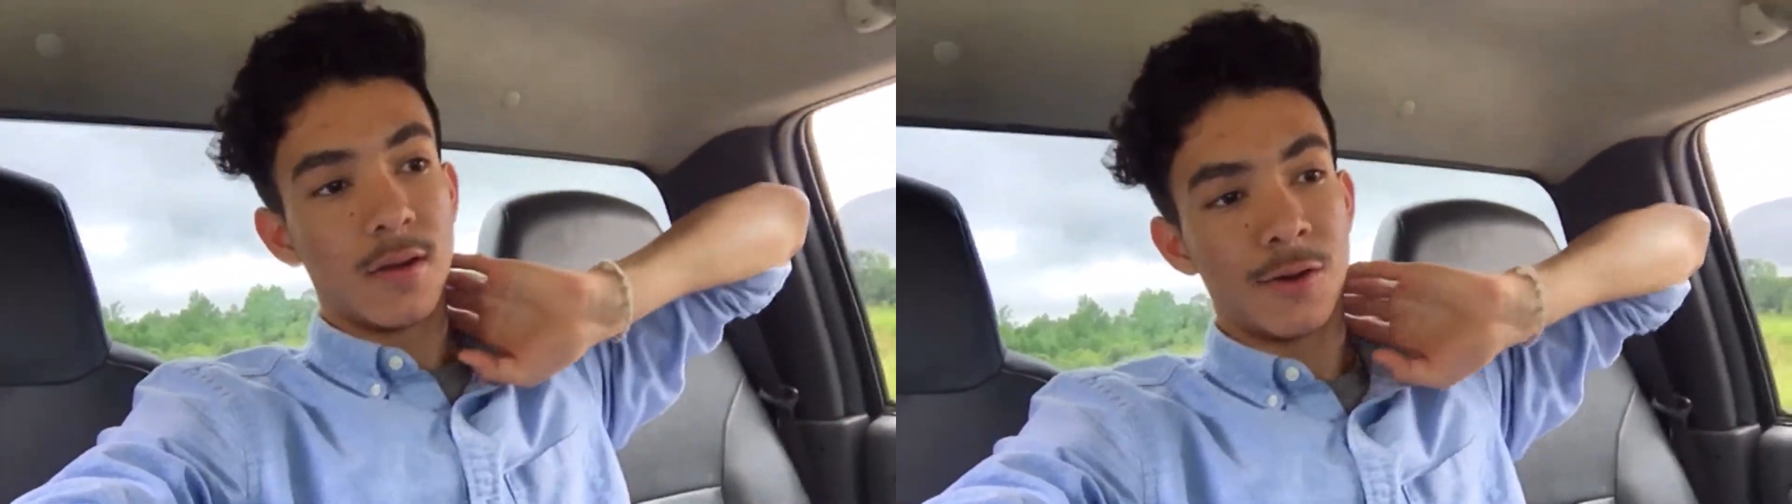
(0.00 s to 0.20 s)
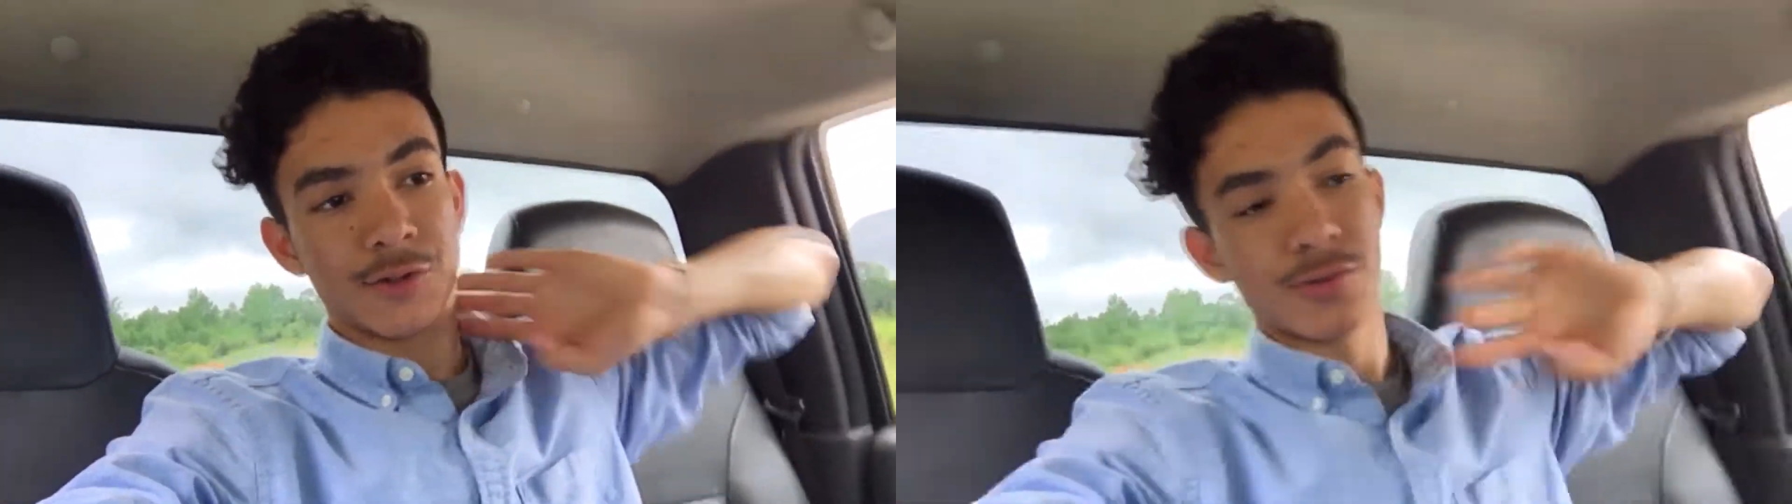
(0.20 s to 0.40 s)

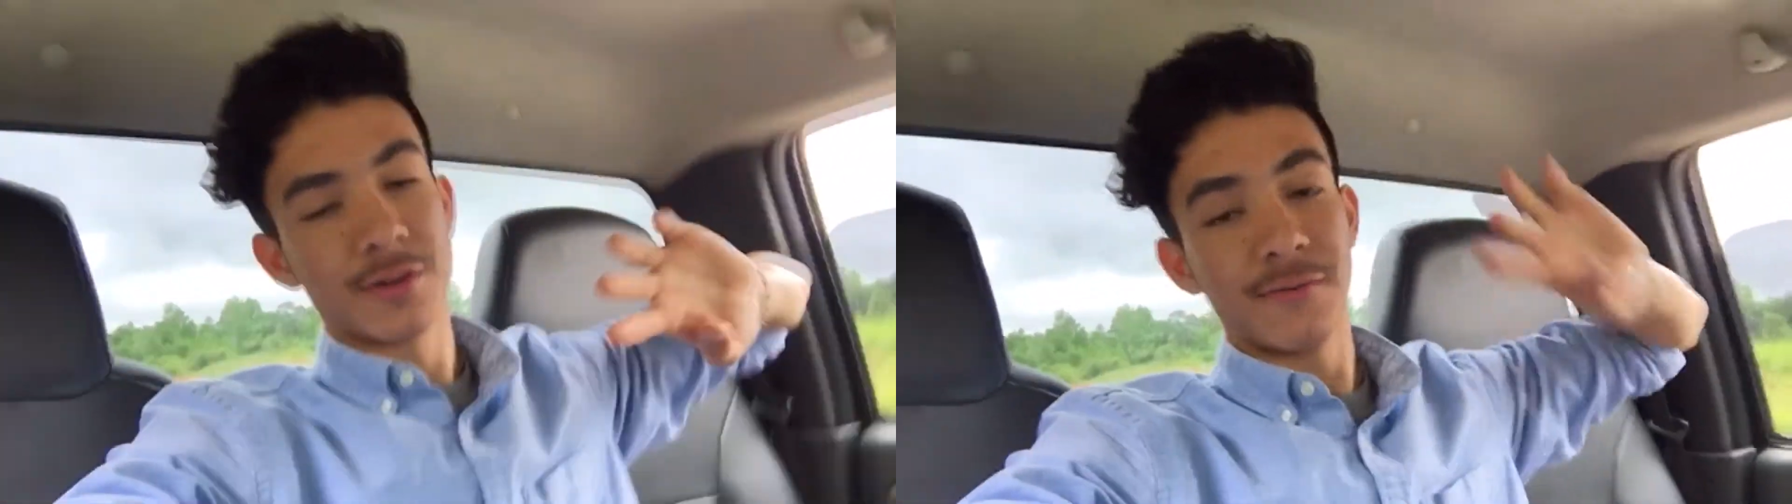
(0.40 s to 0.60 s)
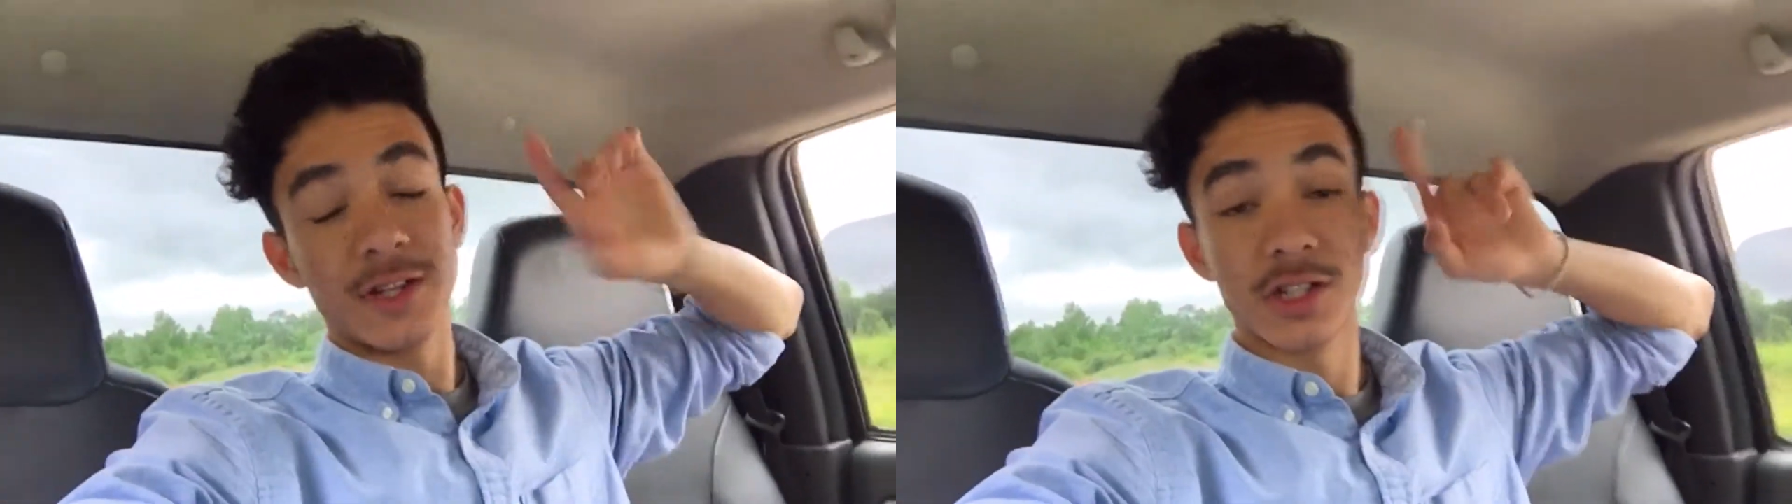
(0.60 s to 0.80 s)
Also want
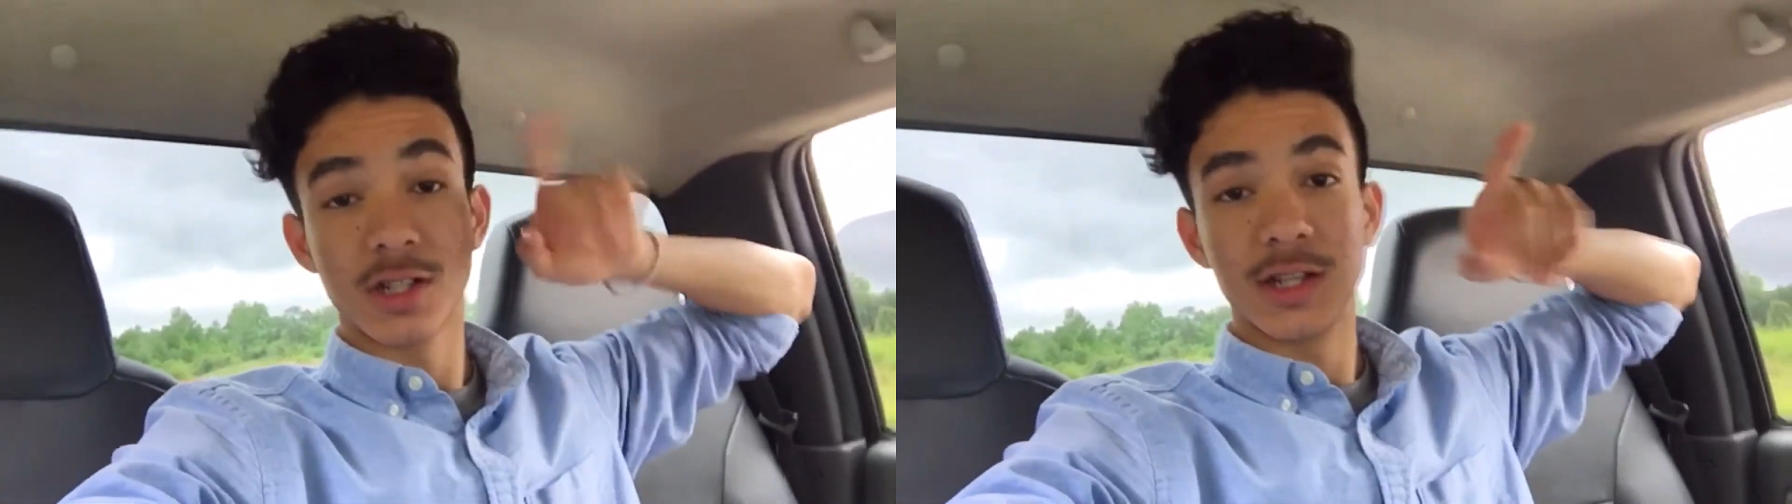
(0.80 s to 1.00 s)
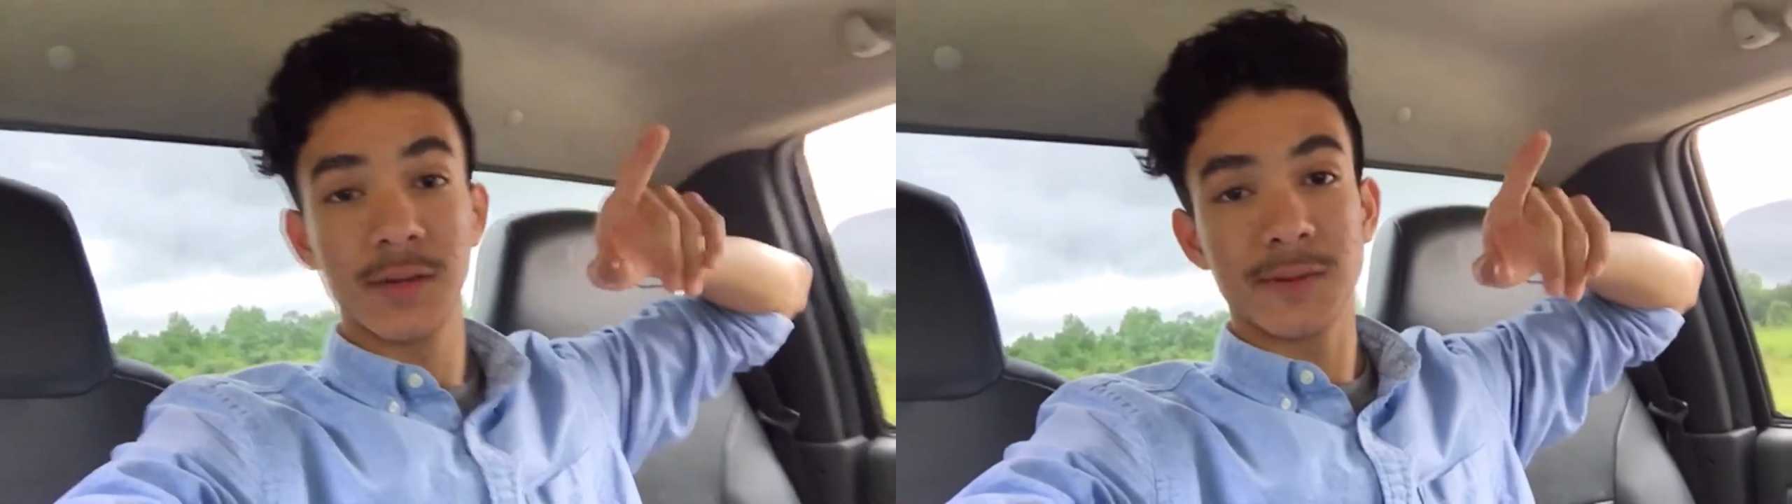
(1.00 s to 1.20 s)
to finish
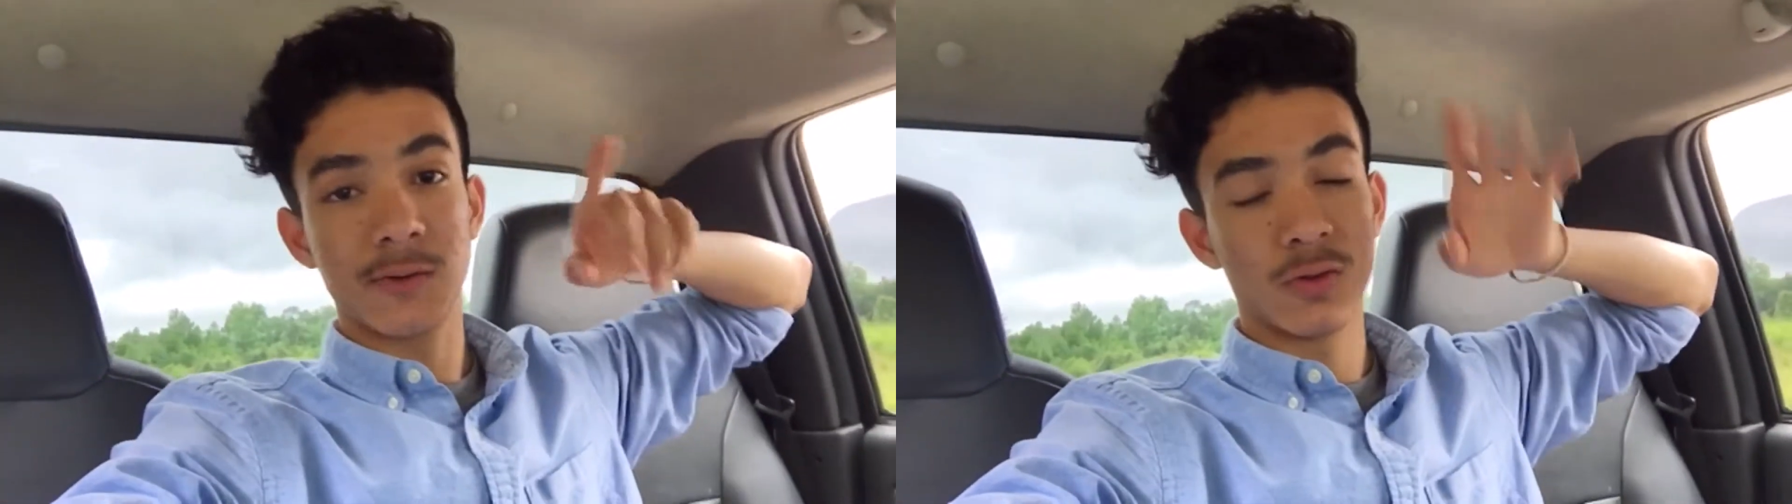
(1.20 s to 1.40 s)
cleaning my